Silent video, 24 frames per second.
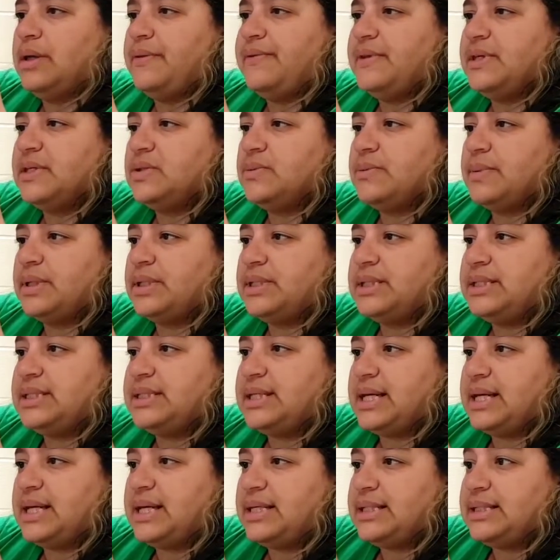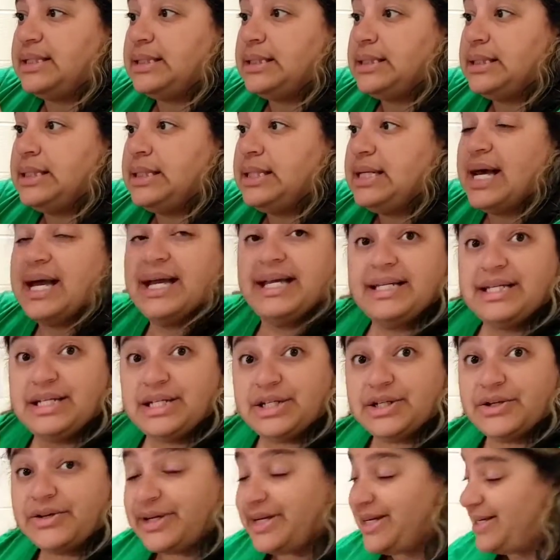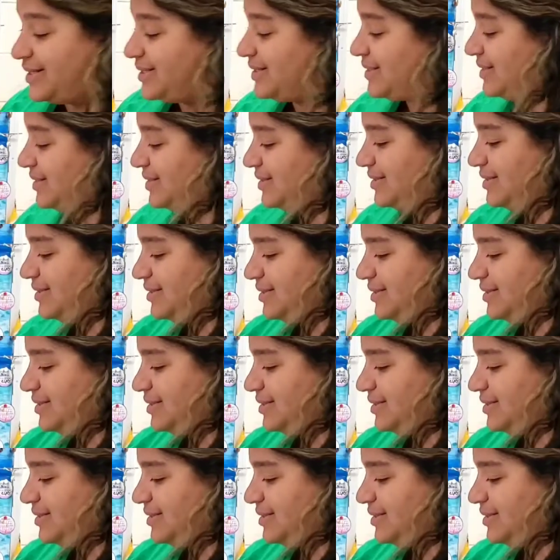And this one says 90 degrees.